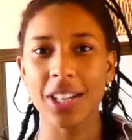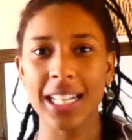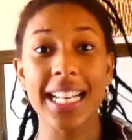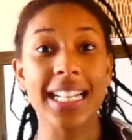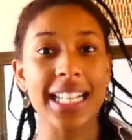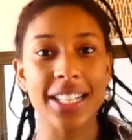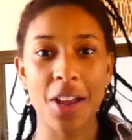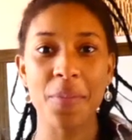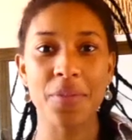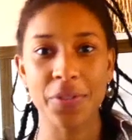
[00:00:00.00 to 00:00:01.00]
clearly
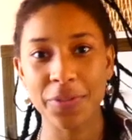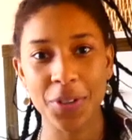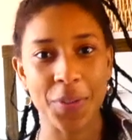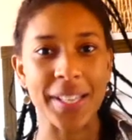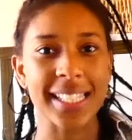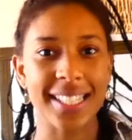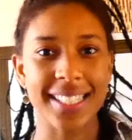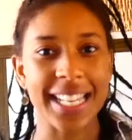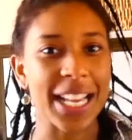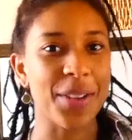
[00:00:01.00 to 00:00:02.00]
number of followers
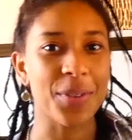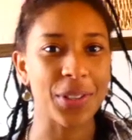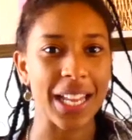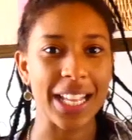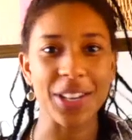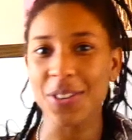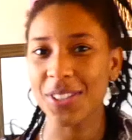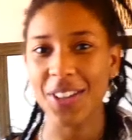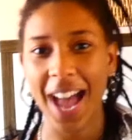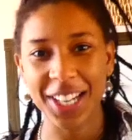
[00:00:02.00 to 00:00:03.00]
doesn't equal like
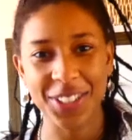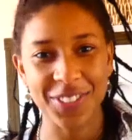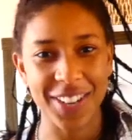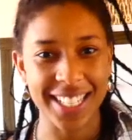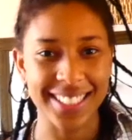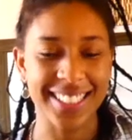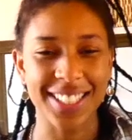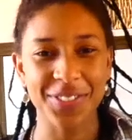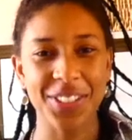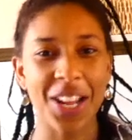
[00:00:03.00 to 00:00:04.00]
who's your actual friend and
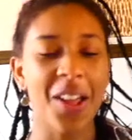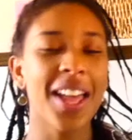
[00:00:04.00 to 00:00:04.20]
stuff, you know.